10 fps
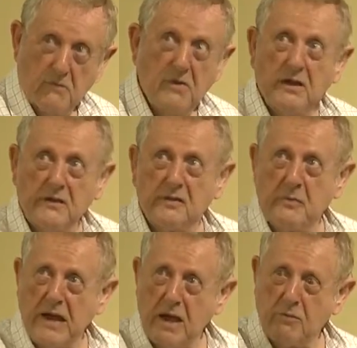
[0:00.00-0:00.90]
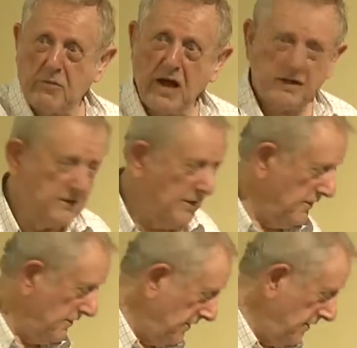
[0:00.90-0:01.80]
Well, it doesn't matter how bright it
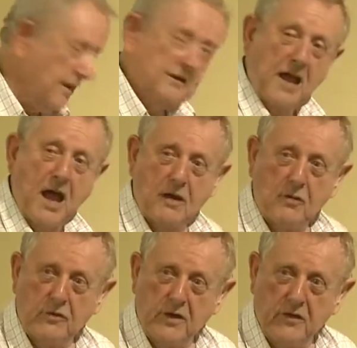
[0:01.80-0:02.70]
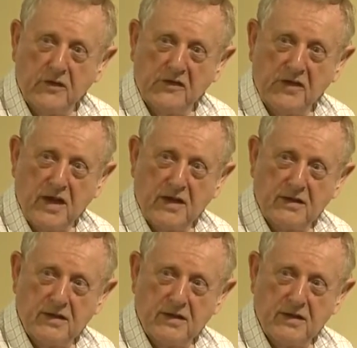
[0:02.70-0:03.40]
is. It's still dark on the other the side.